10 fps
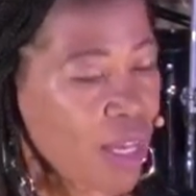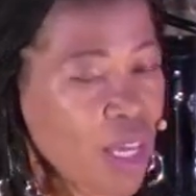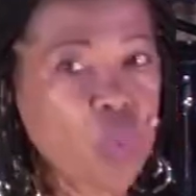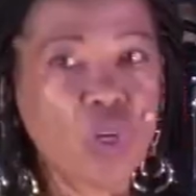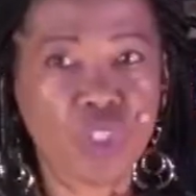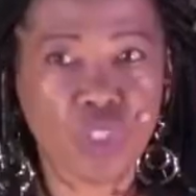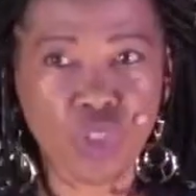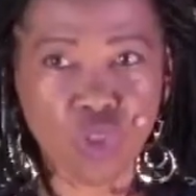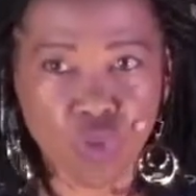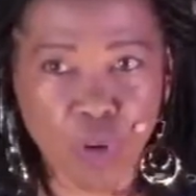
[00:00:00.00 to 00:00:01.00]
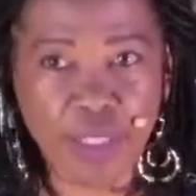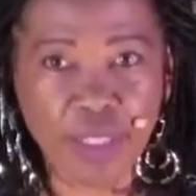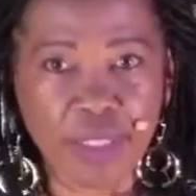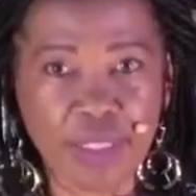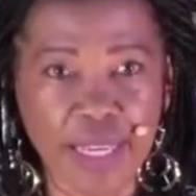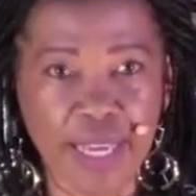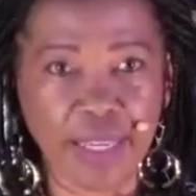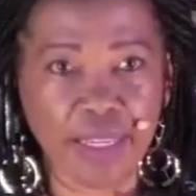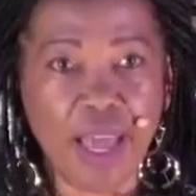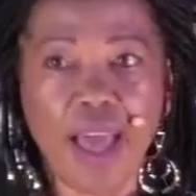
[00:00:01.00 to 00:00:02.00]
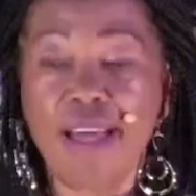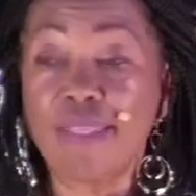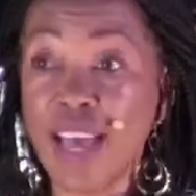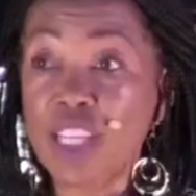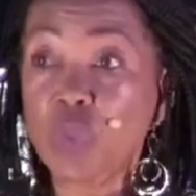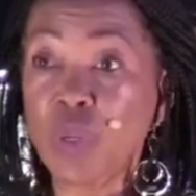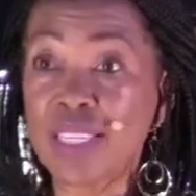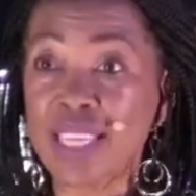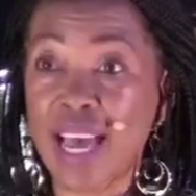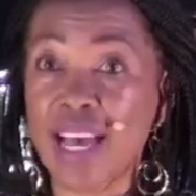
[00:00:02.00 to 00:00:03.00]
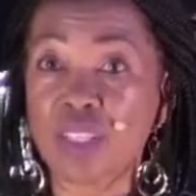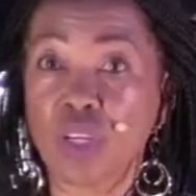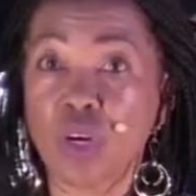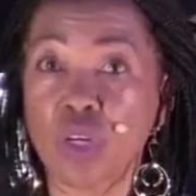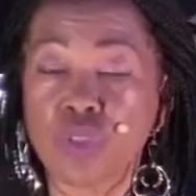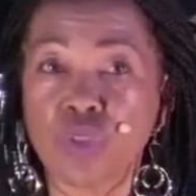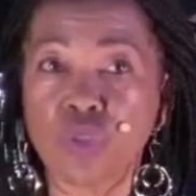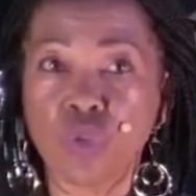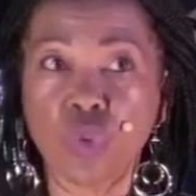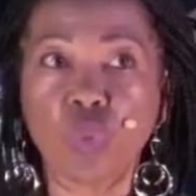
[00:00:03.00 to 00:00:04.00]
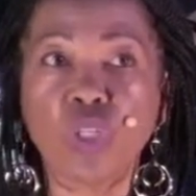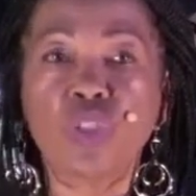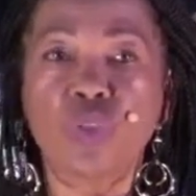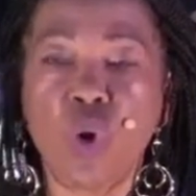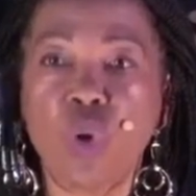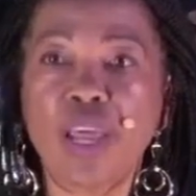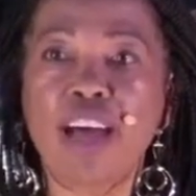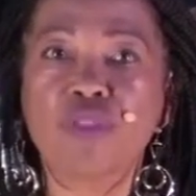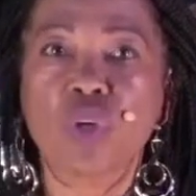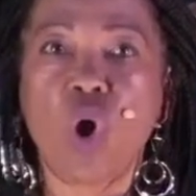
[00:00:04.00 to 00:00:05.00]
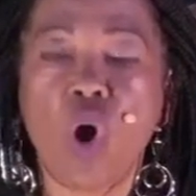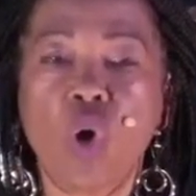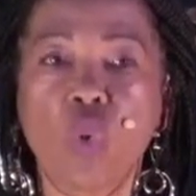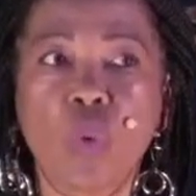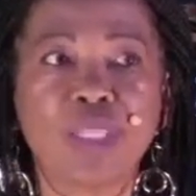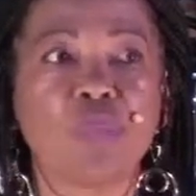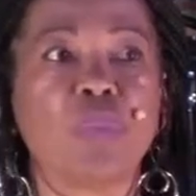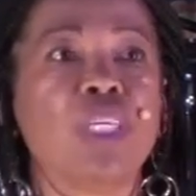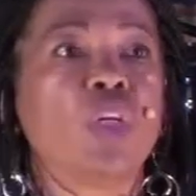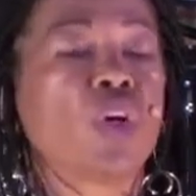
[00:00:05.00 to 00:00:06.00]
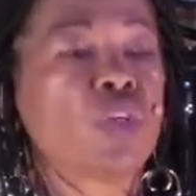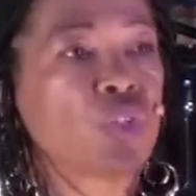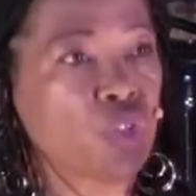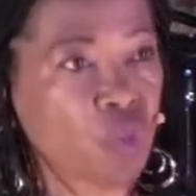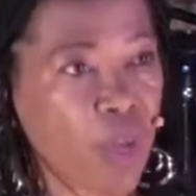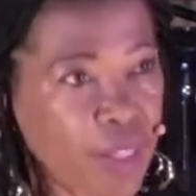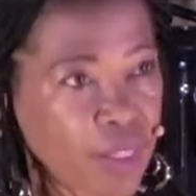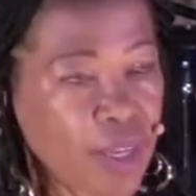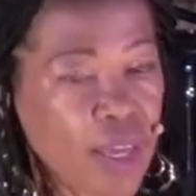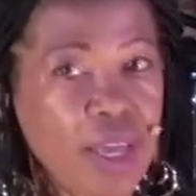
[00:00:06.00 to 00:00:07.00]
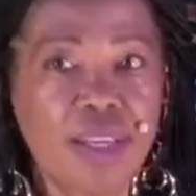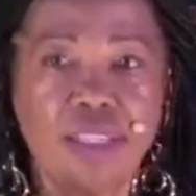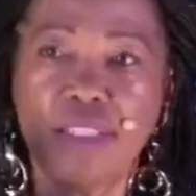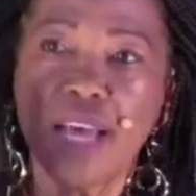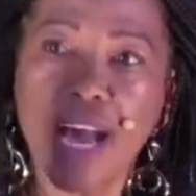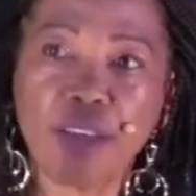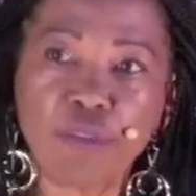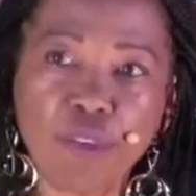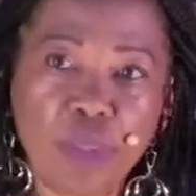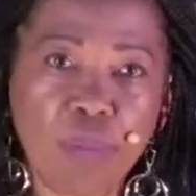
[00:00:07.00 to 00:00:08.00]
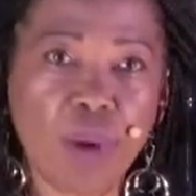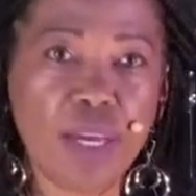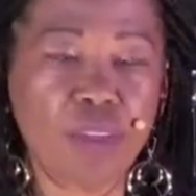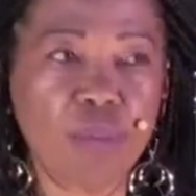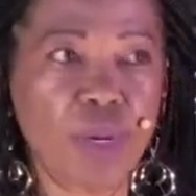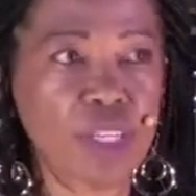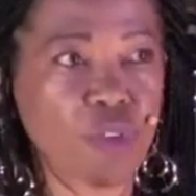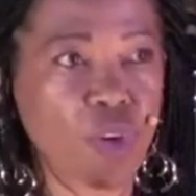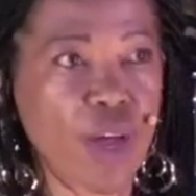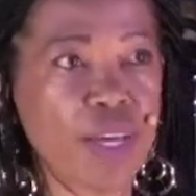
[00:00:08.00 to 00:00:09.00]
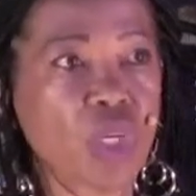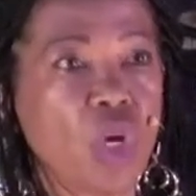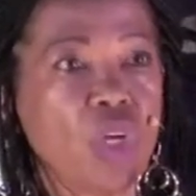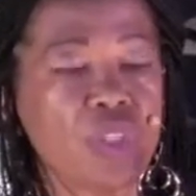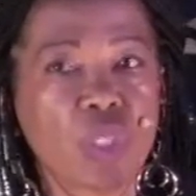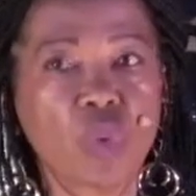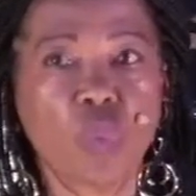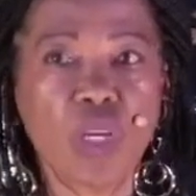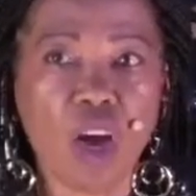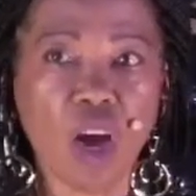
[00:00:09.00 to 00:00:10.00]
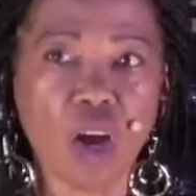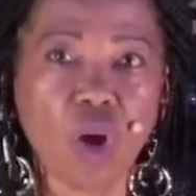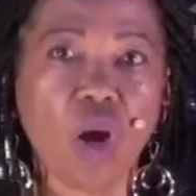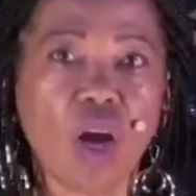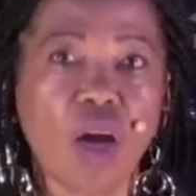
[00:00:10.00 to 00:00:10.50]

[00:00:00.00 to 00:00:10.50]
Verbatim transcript: It was his strength contained. And that's what he's asking us to do. We don't have to always be in our strength, not for the body of Christ. See, we are